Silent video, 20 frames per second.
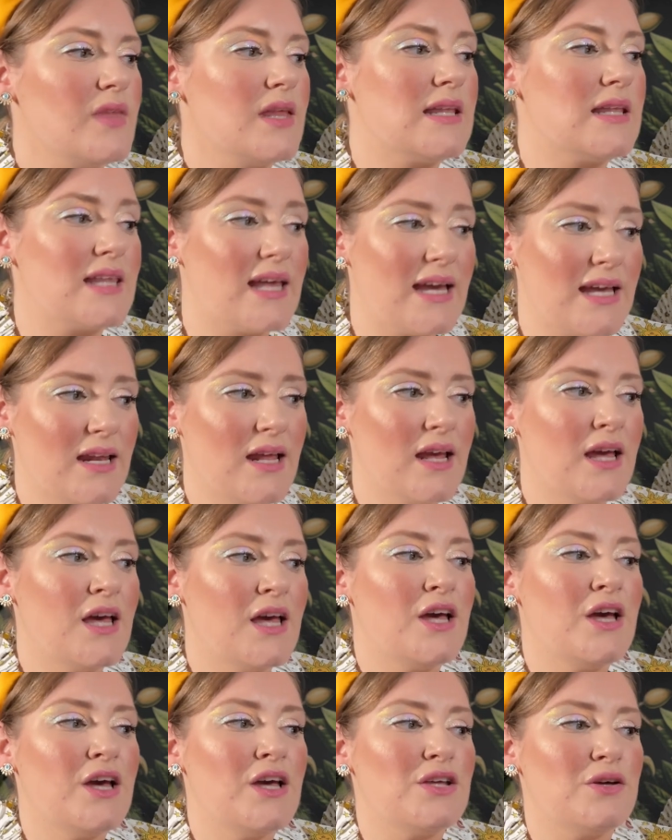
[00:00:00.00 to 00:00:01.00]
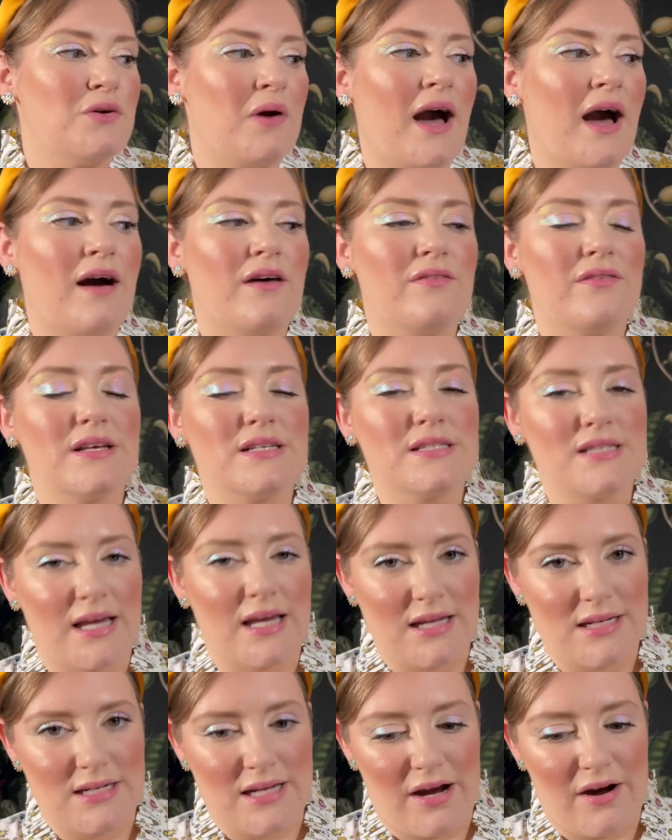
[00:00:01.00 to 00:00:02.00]
Then you have
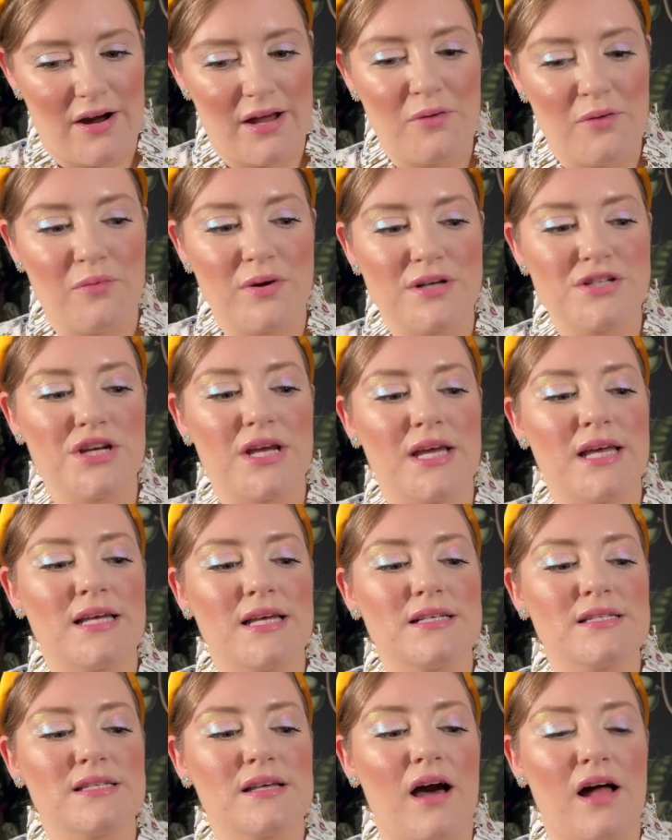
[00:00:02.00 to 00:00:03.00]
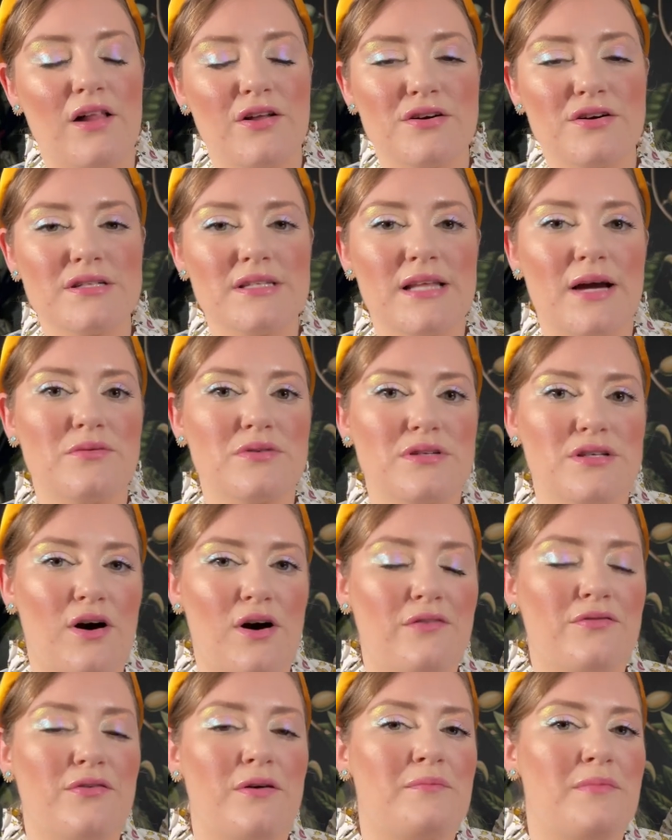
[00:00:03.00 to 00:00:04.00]
secondary, which is colors that
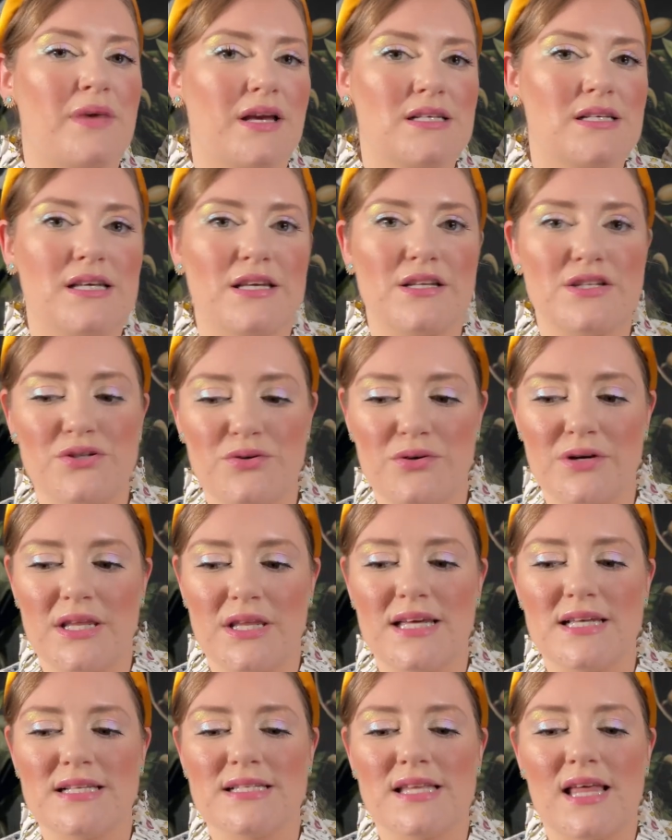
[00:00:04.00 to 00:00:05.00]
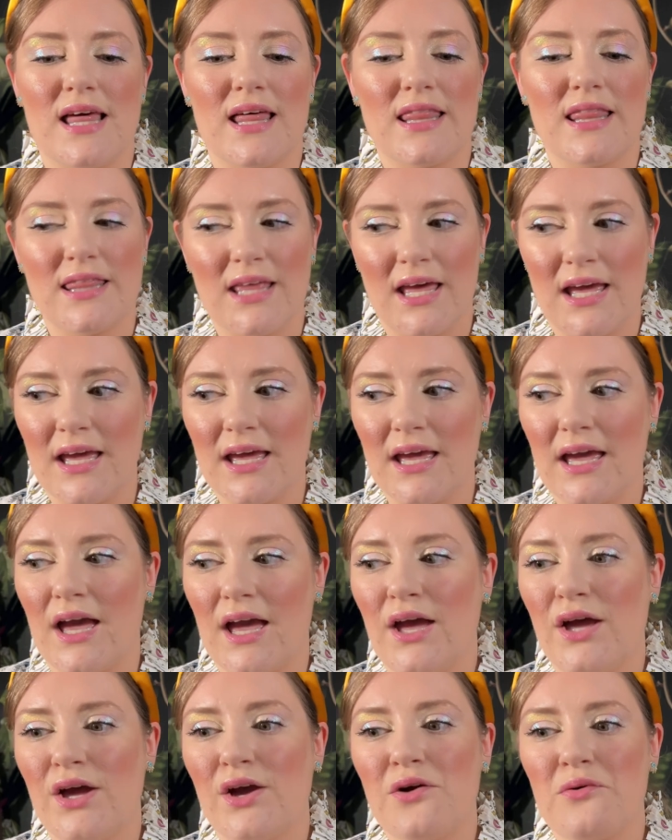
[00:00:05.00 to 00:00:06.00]
result from mixing two of these. Think
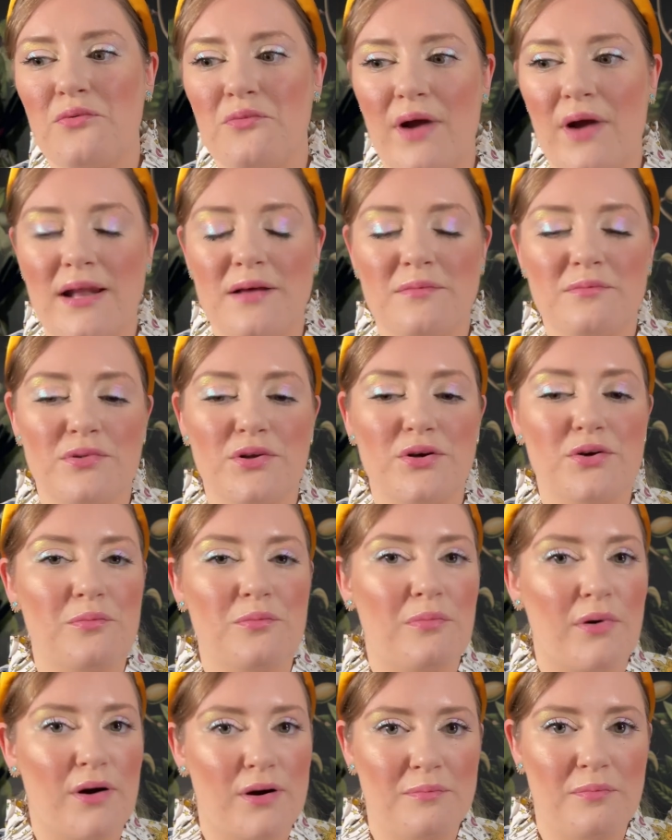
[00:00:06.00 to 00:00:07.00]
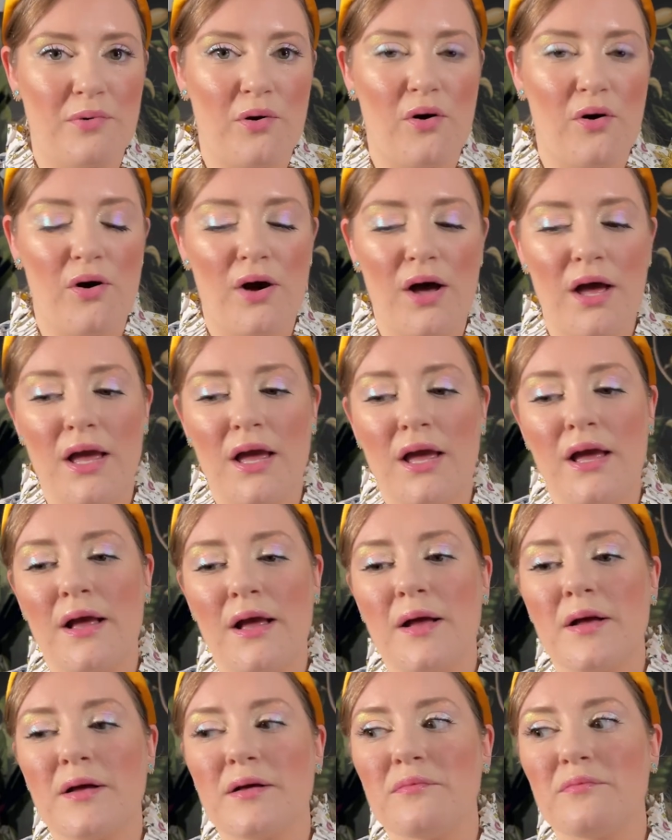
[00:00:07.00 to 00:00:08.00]
red and blue, purple,
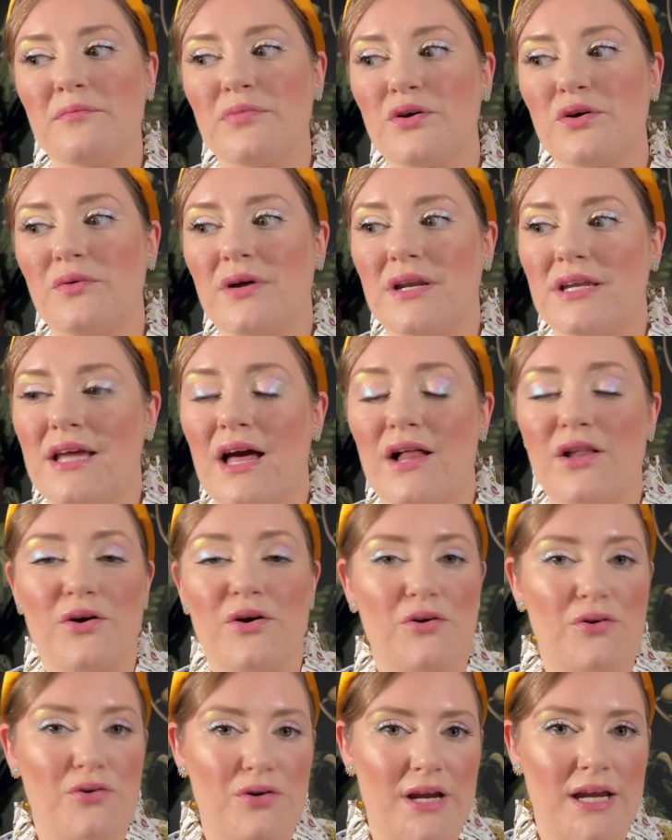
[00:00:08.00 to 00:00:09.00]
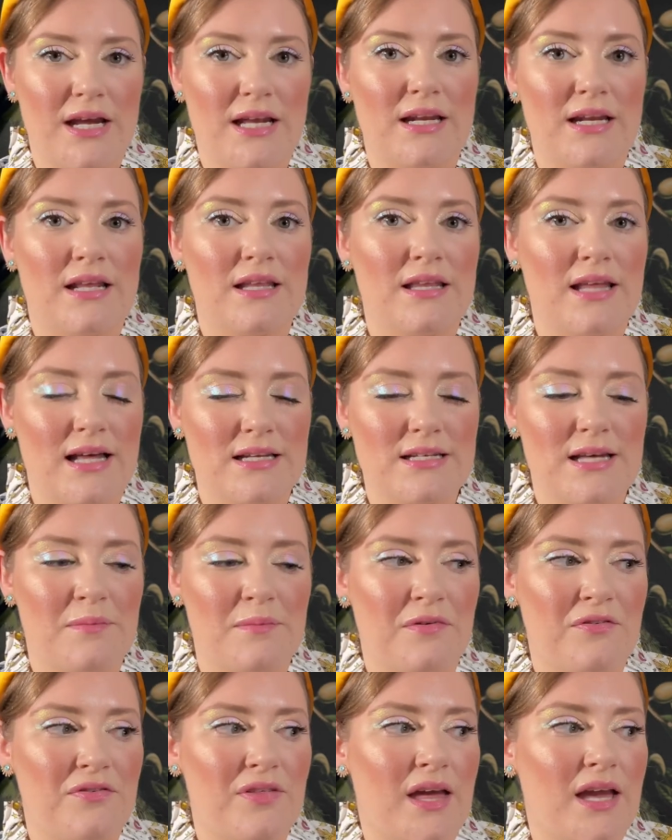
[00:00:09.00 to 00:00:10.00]
blue and yellow, green, that type
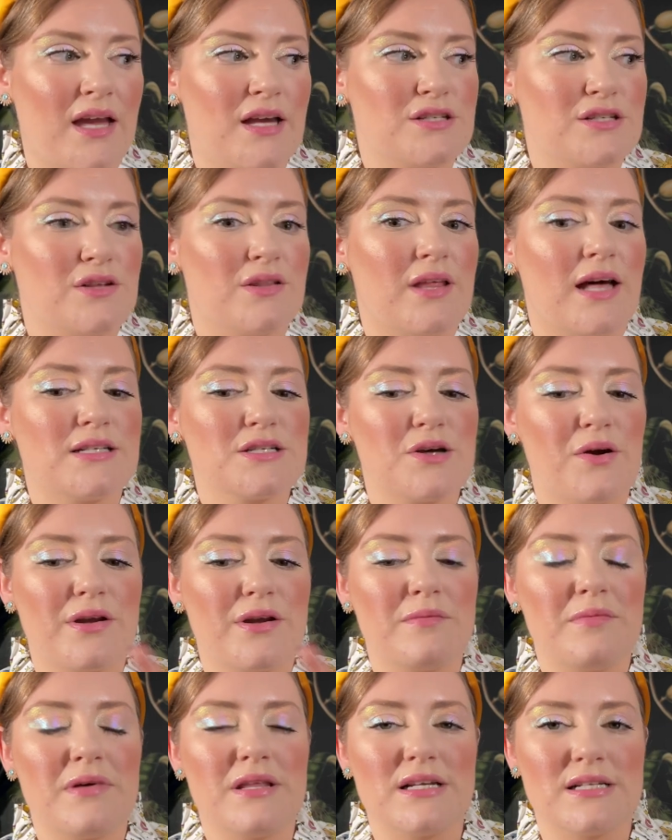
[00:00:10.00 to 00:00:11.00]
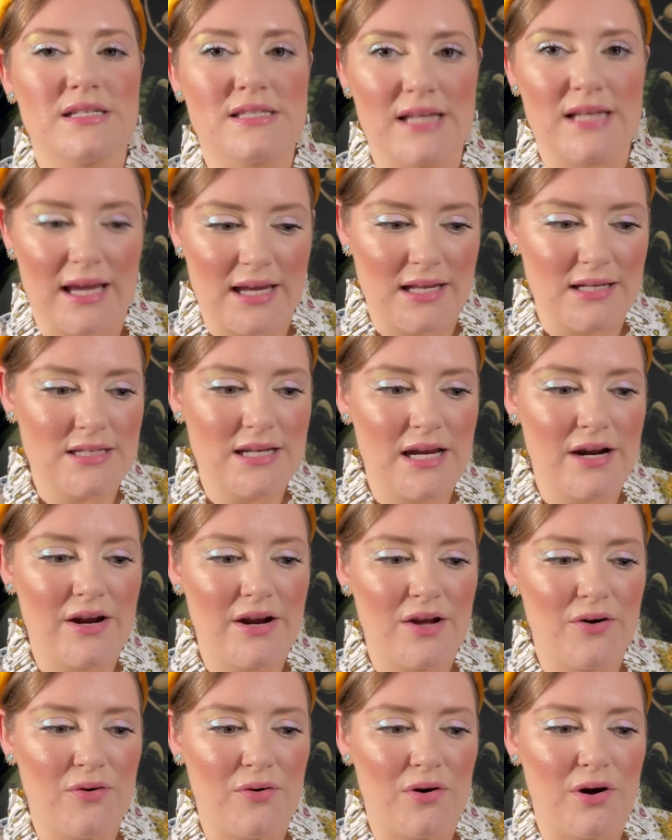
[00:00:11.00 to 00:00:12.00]
of thing. So that's going to be the
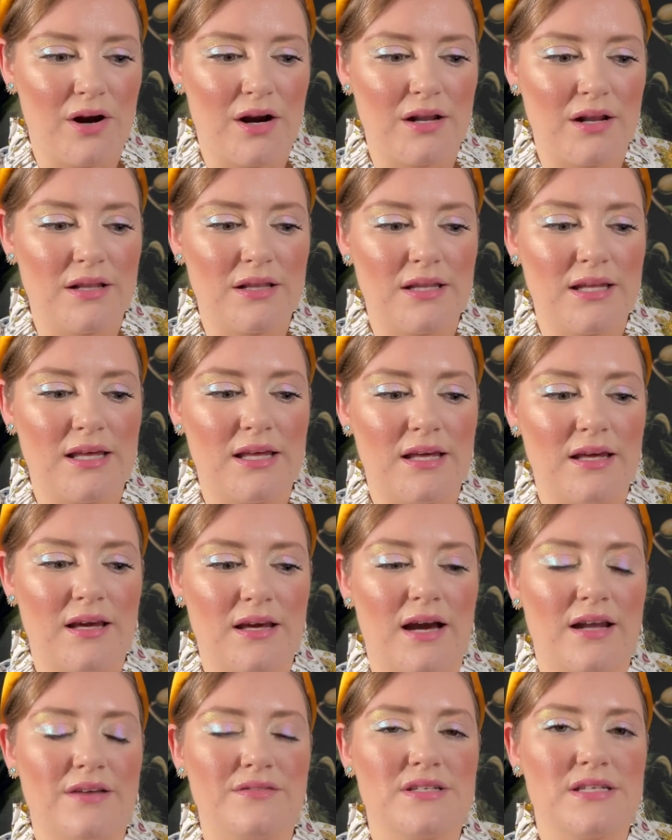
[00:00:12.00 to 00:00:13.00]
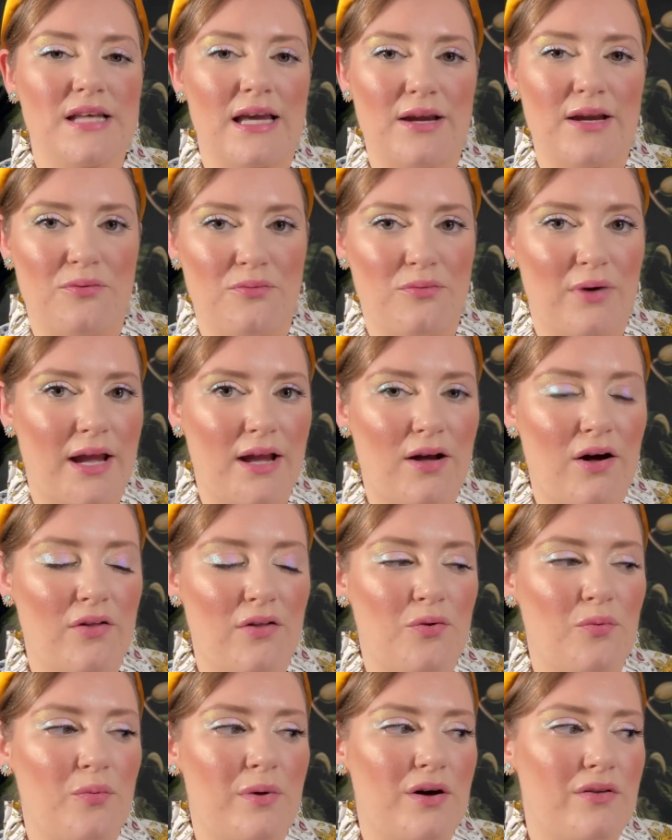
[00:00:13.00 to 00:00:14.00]
secondary or the kind of second ring on
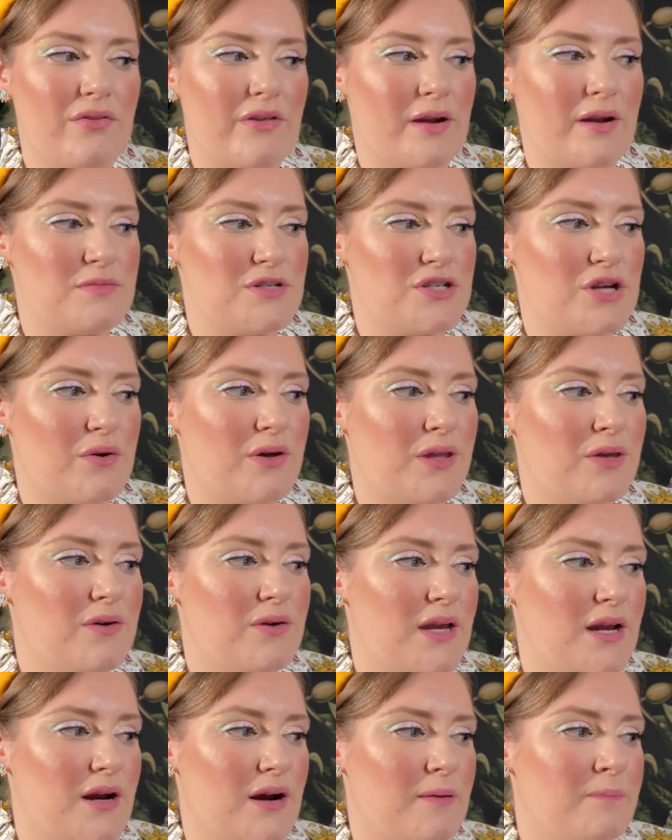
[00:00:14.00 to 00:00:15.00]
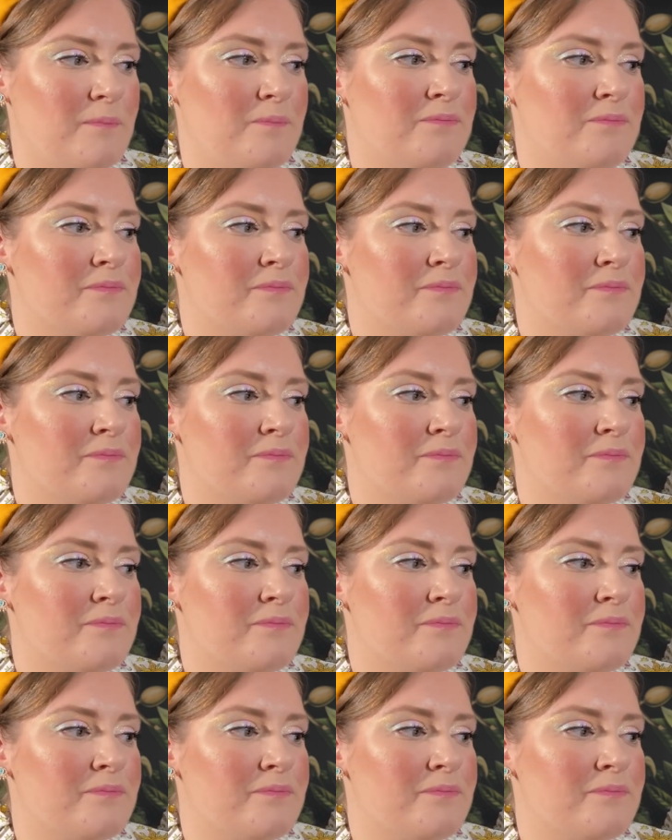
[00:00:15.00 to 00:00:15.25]
the wheel that I'm showing you here.